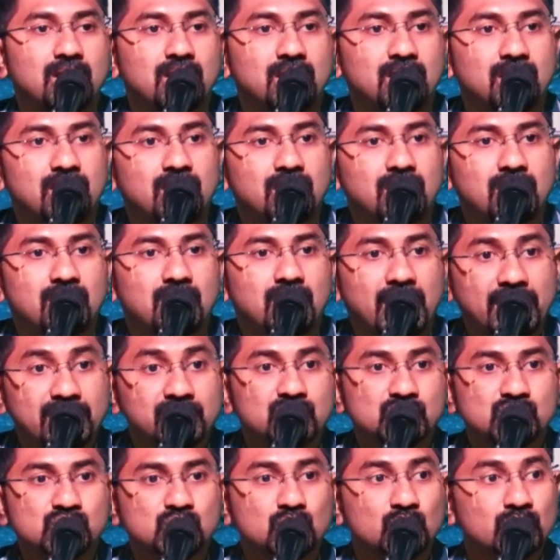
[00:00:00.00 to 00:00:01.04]
uh,
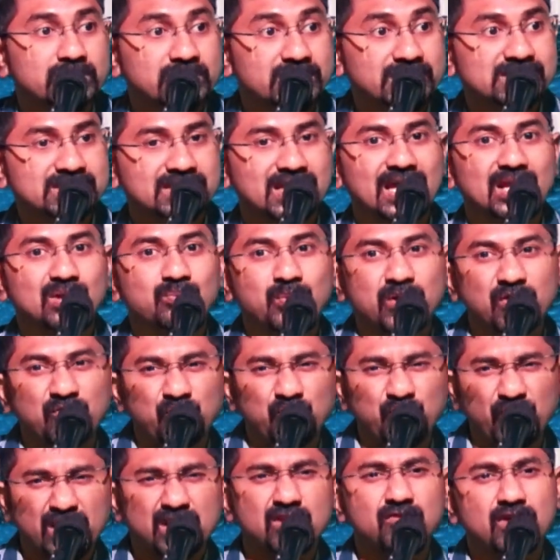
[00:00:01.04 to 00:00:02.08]
understood, this can
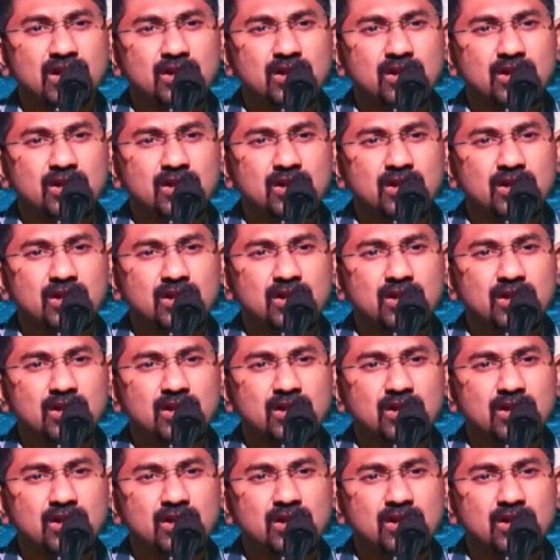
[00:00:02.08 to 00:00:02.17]
be very